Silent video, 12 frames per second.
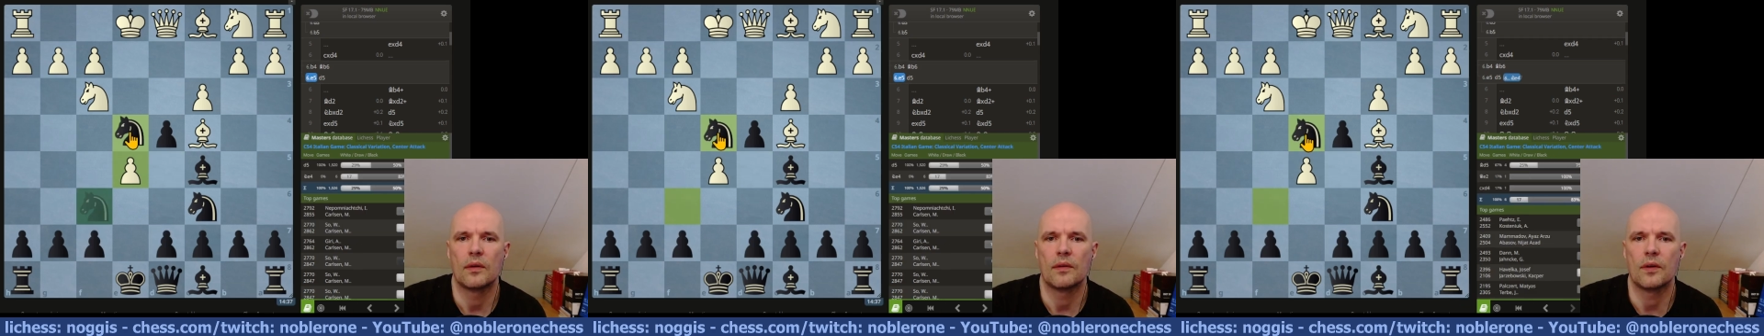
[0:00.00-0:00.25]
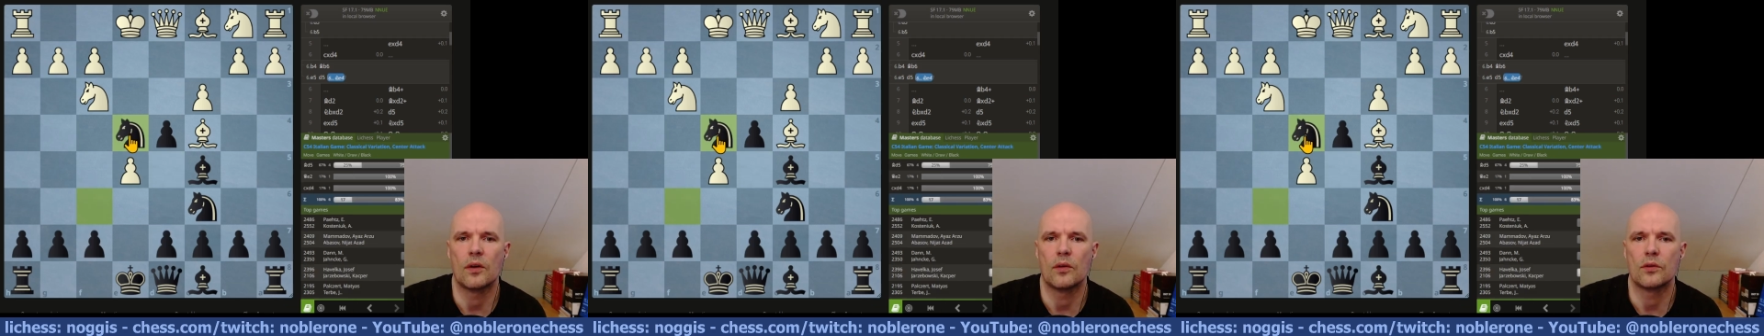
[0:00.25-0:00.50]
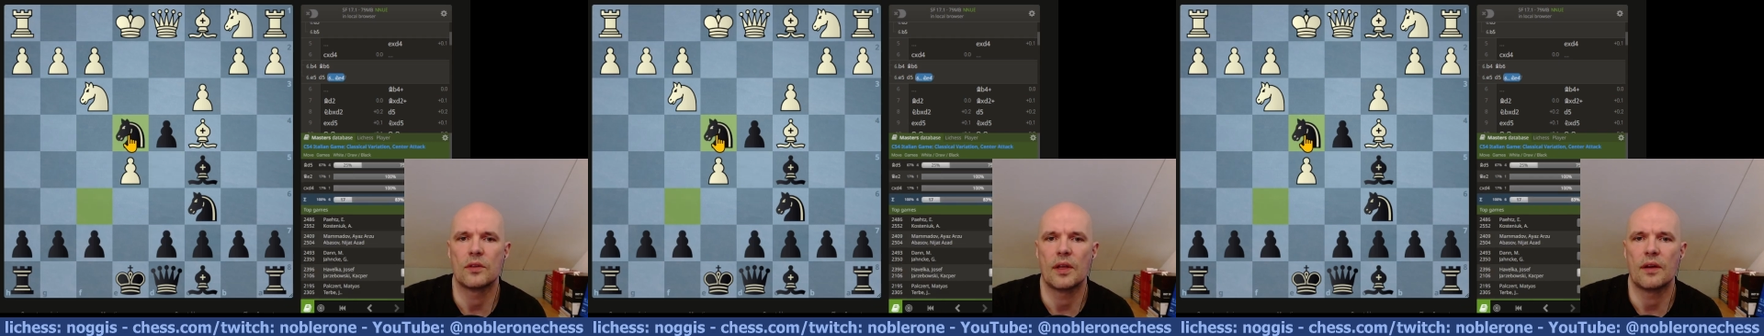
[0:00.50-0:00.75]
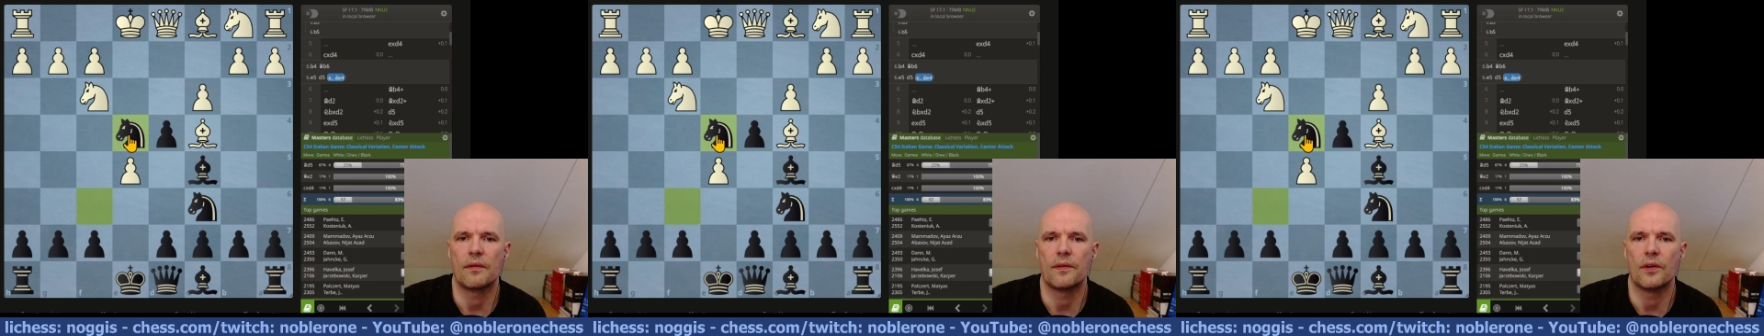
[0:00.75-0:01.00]
goes
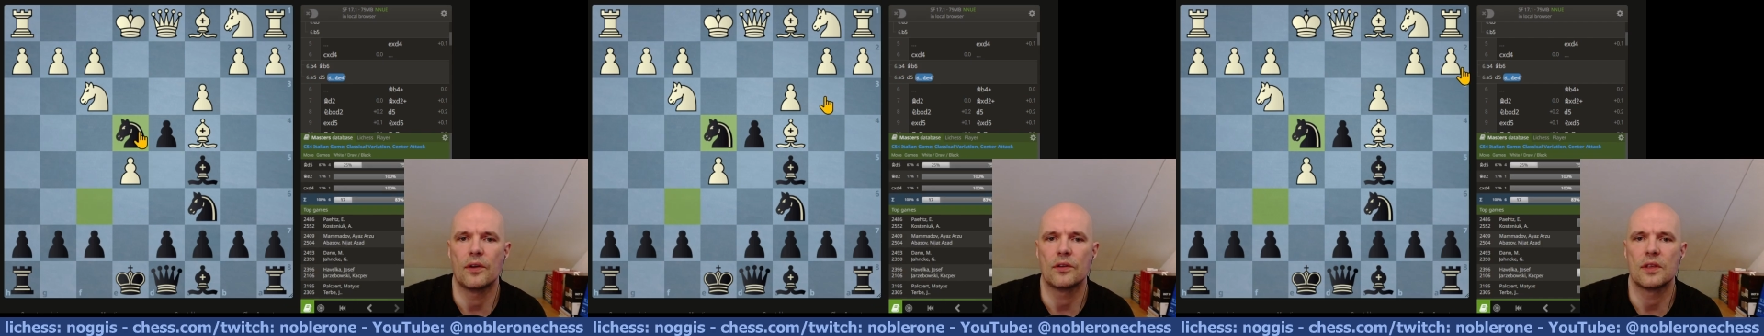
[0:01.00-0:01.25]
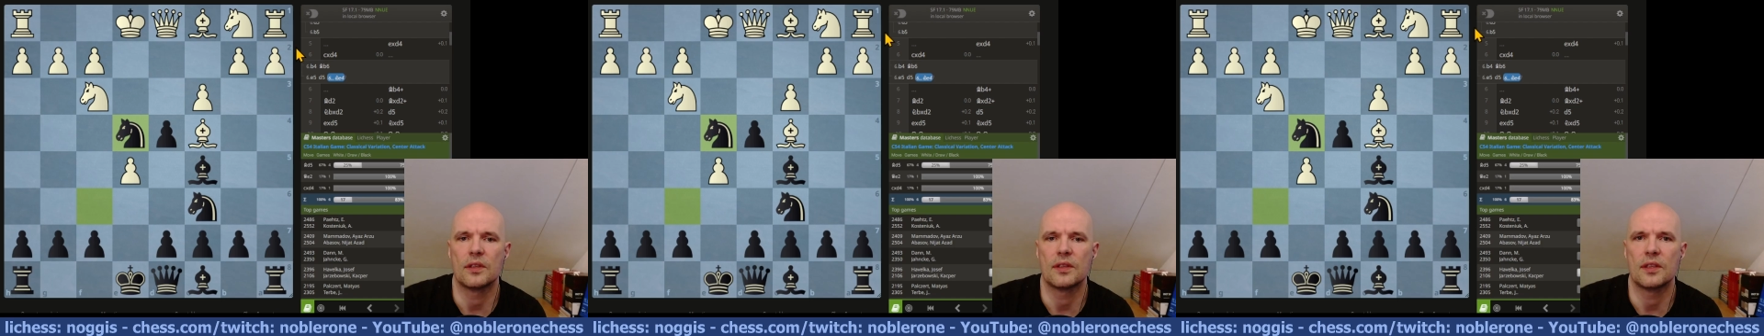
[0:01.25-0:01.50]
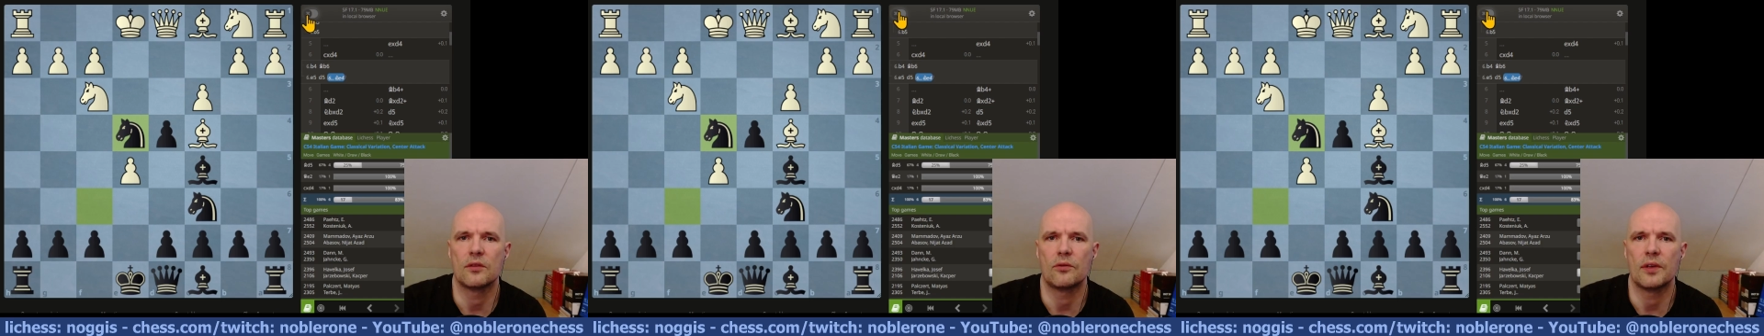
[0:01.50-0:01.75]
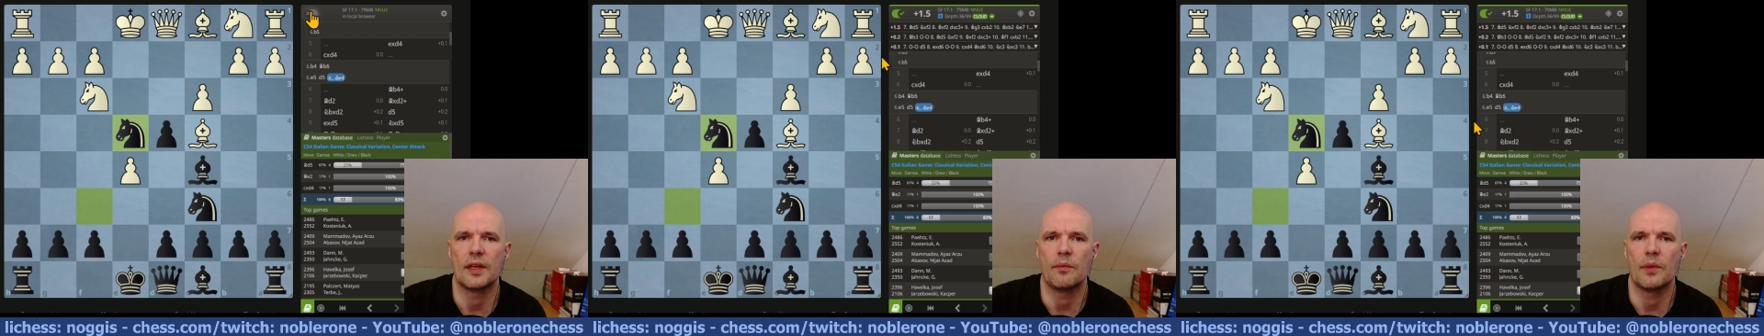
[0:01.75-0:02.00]
there first. Is this
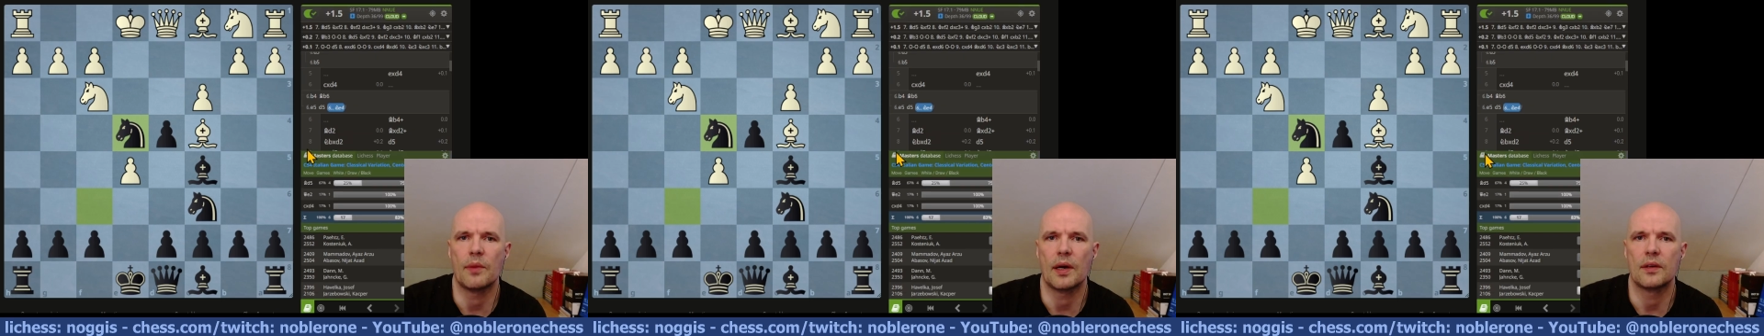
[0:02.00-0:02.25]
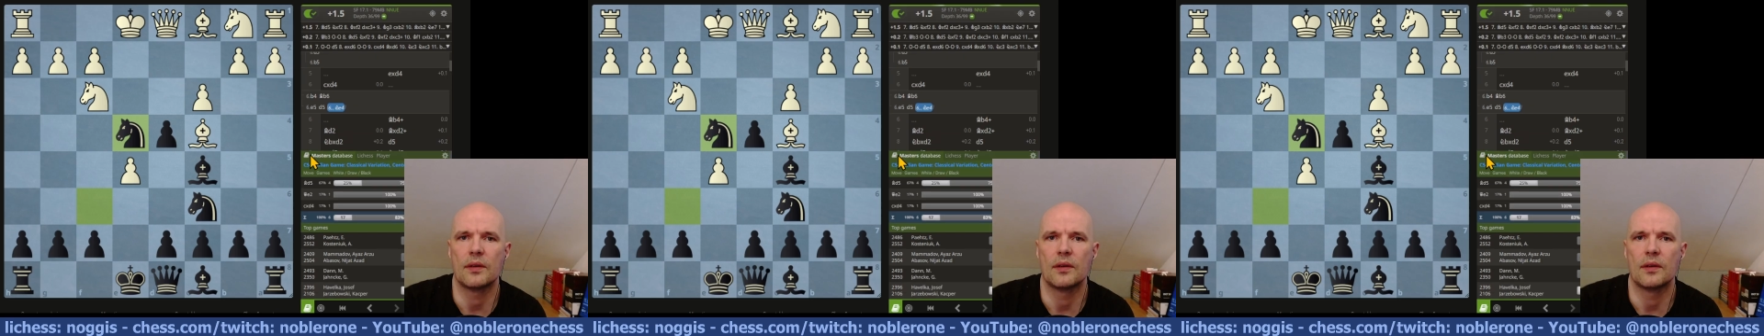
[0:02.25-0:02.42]
really bad?